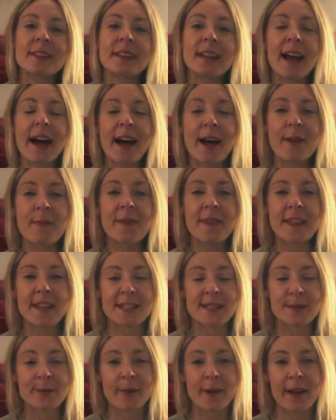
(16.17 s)

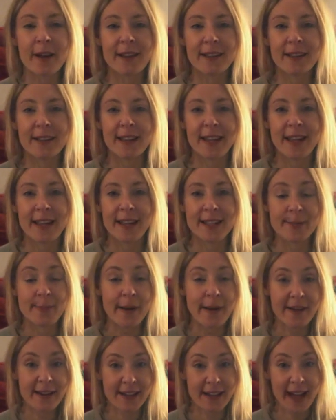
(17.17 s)
This one is
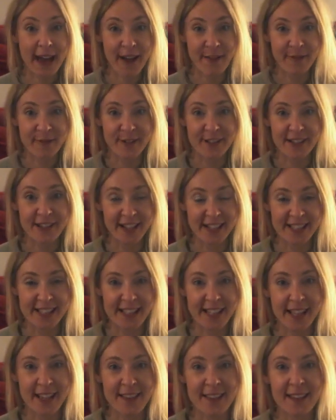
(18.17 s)
about
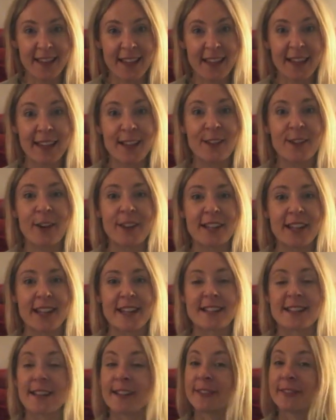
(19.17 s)
Aphrodite, the
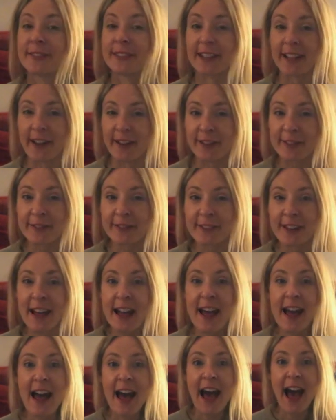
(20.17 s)
goddess of love,
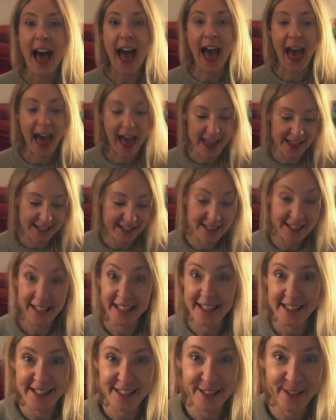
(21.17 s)
and
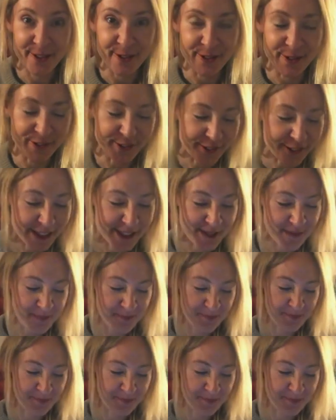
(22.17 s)
it's called...